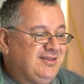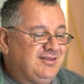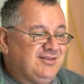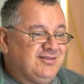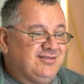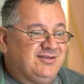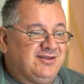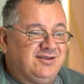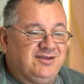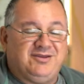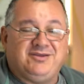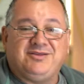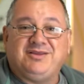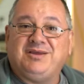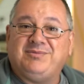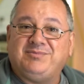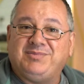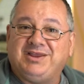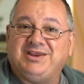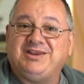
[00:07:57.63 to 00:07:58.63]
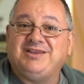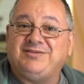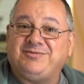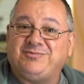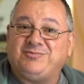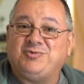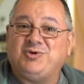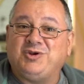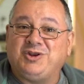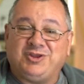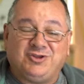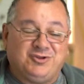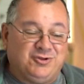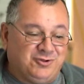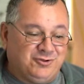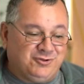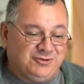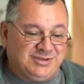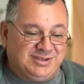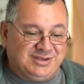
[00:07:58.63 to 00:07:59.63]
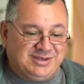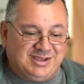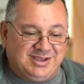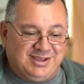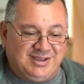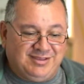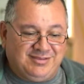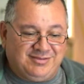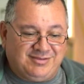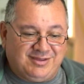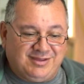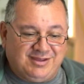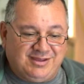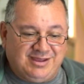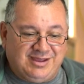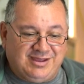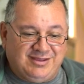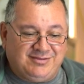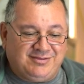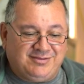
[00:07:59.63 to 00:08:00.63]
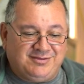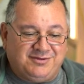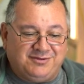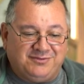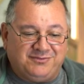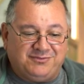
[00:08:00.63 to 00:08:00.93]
So yep, it is pretty cool today. So as of